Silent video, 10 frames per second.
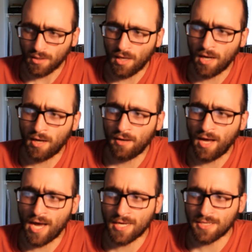
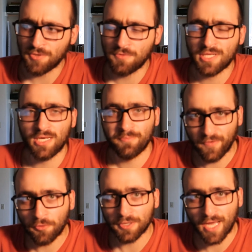Uh, I do
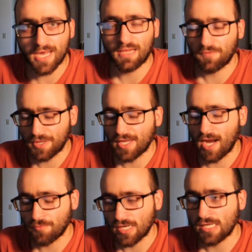sub-vocalize everything
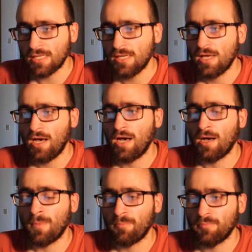I read.
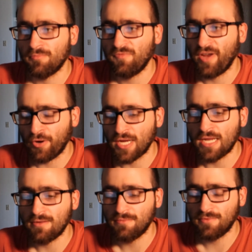Um, I'm
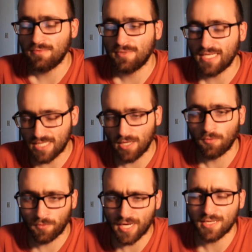very detail
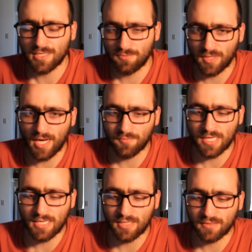oriented when I
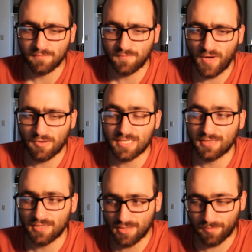read and very
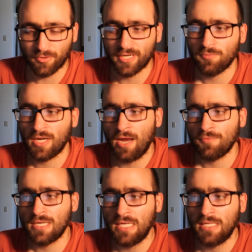deliberate when I
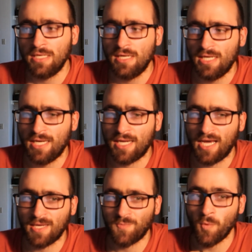read, and
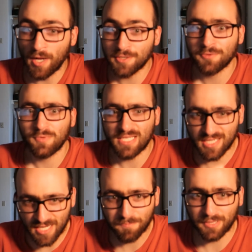I want to
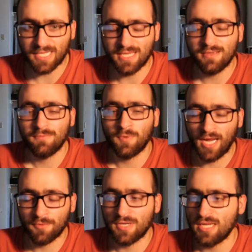read deeply when
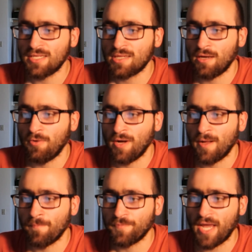I read, so
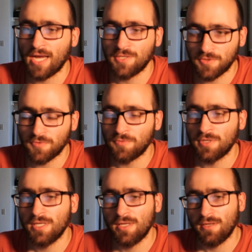um, I
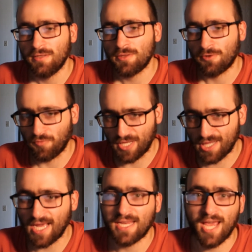do sort of
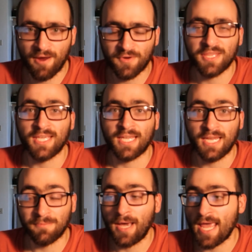recite everything
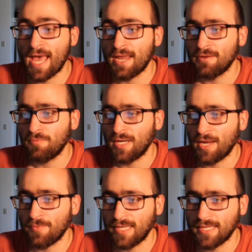in my head when
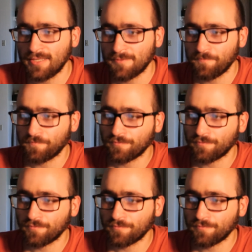I read it,